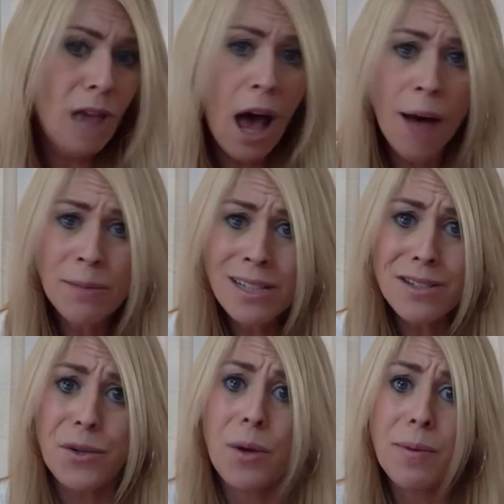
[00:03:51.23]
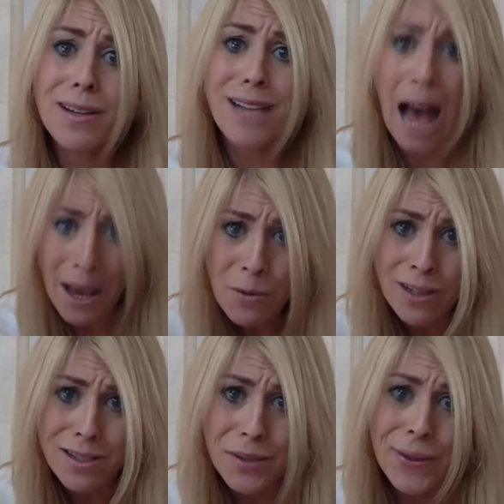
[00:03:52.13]
I'm going to do it because I
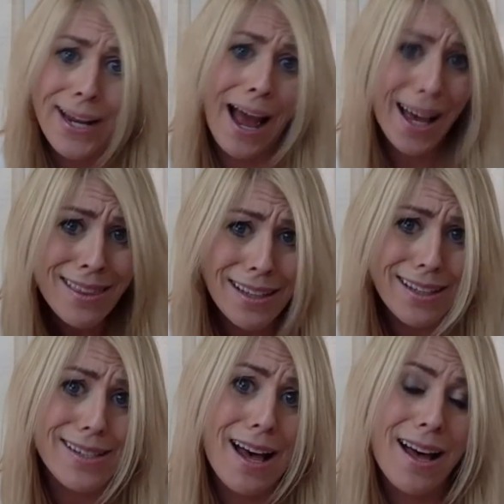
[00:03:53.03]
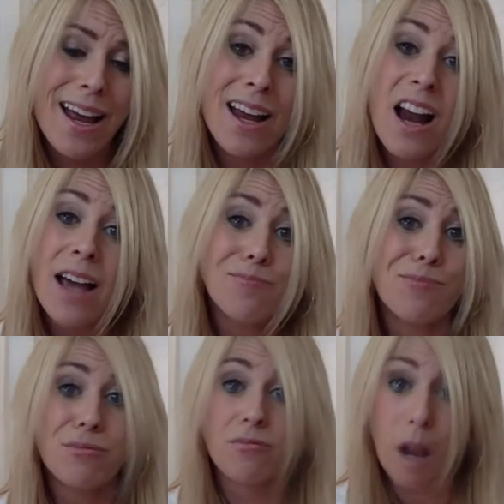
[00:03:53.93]
want to do it and I think it's hot. And I
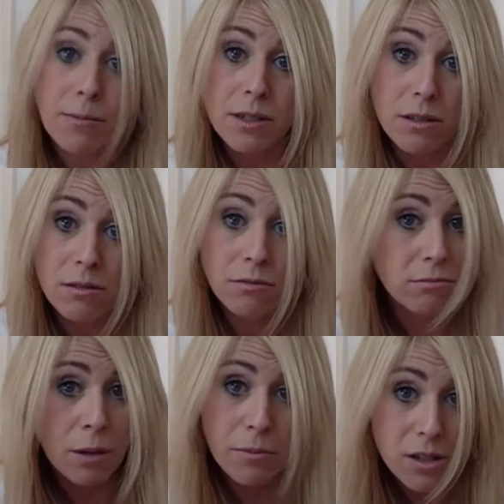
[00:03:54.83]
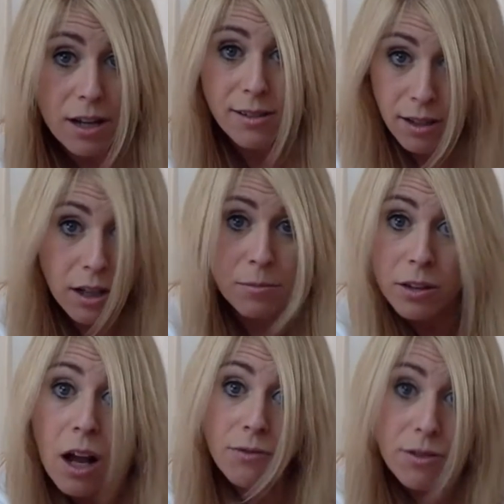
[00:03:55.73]
promise you, Lumberjack's going to come
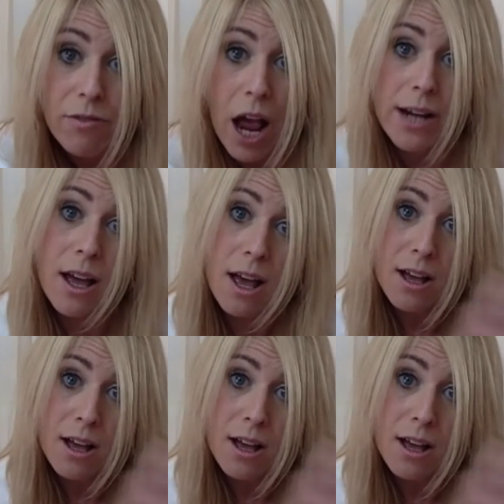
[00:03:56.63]
along for the ride.